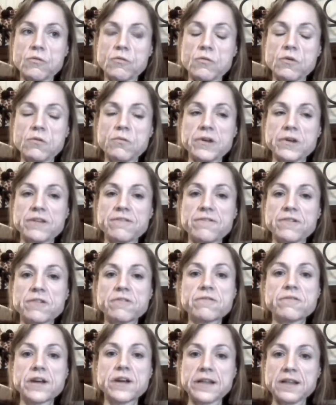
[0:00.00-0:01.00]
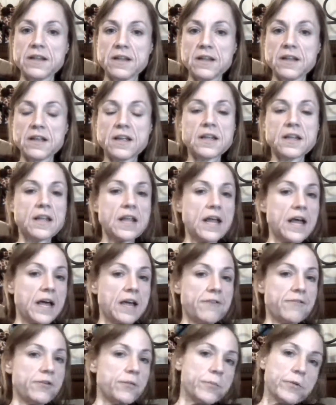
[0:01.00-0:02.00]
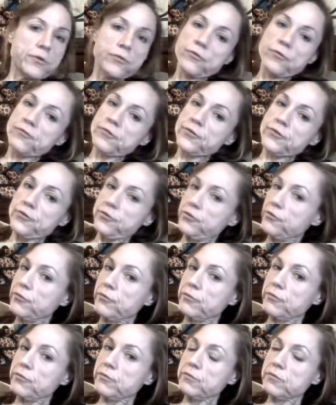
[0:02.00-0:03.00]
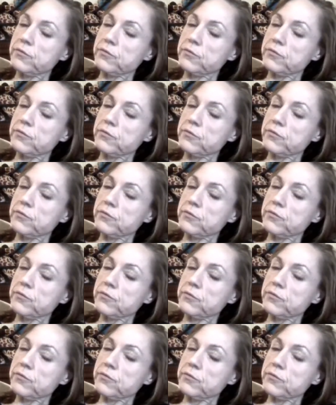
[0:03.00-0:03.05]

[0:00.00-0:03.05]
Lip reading: We want to feel vital, alive, and beautiful too.